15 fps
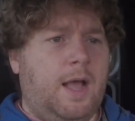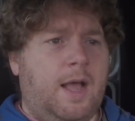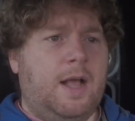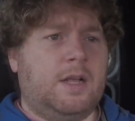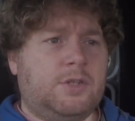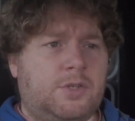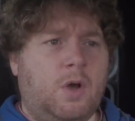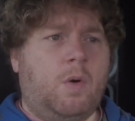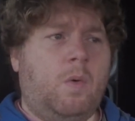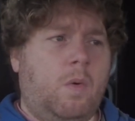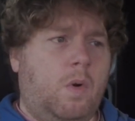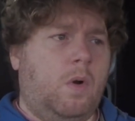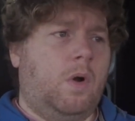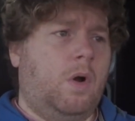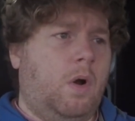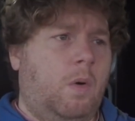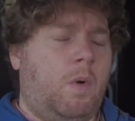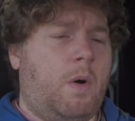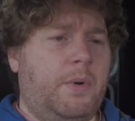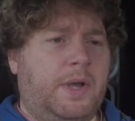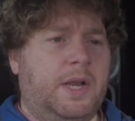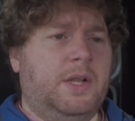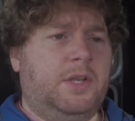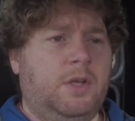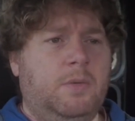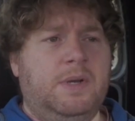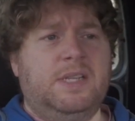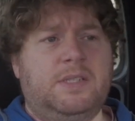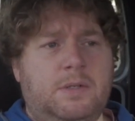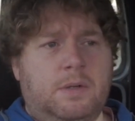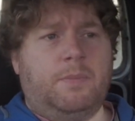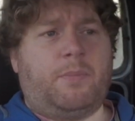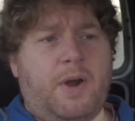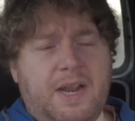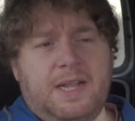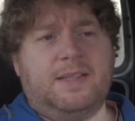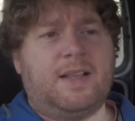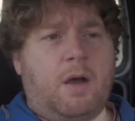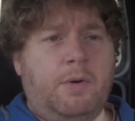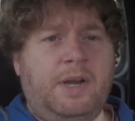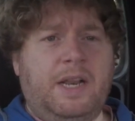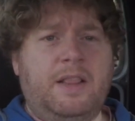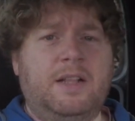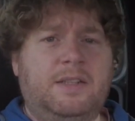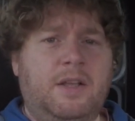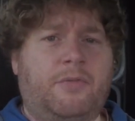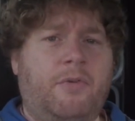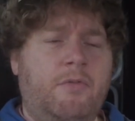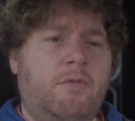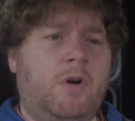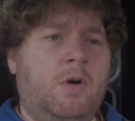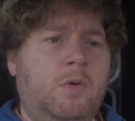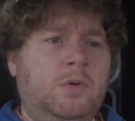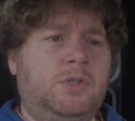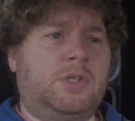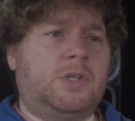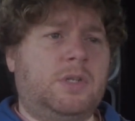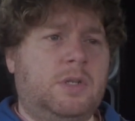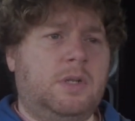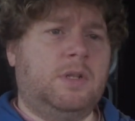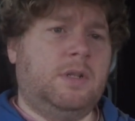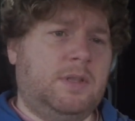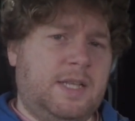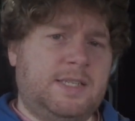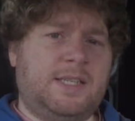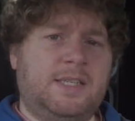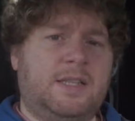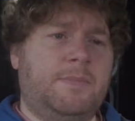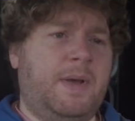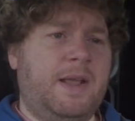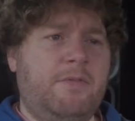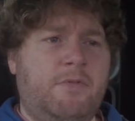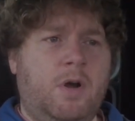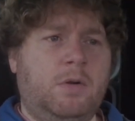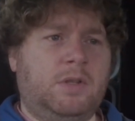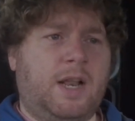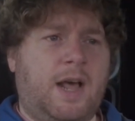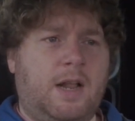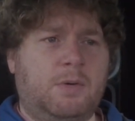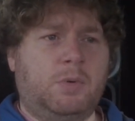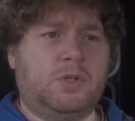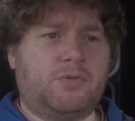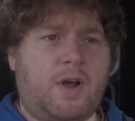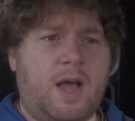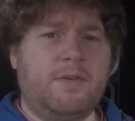So what we're going to do is break it down into the different roads. This is the main road that I would drive